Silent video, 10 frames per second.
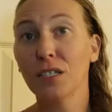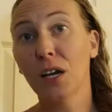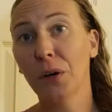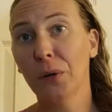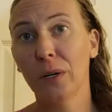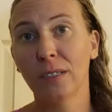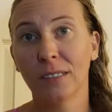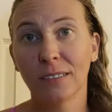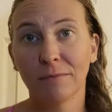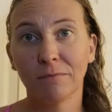So,
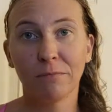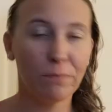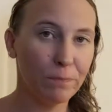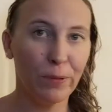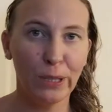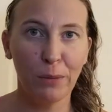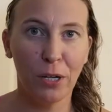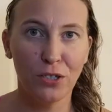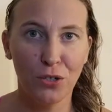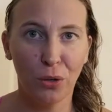pretty
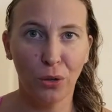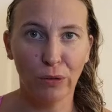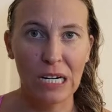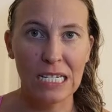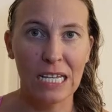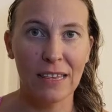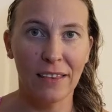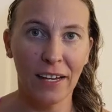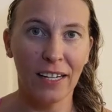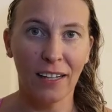much the whole
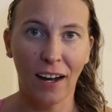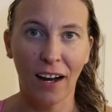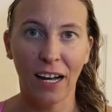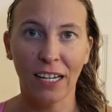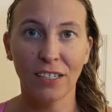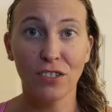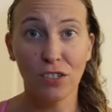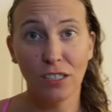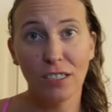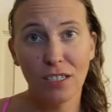reason that I
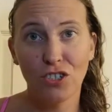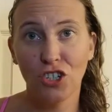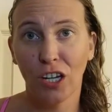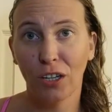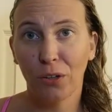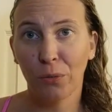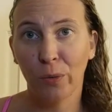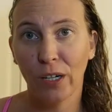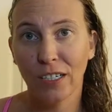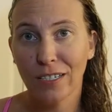started this channel
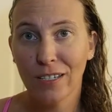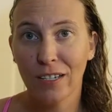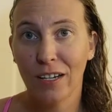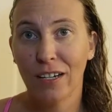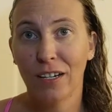was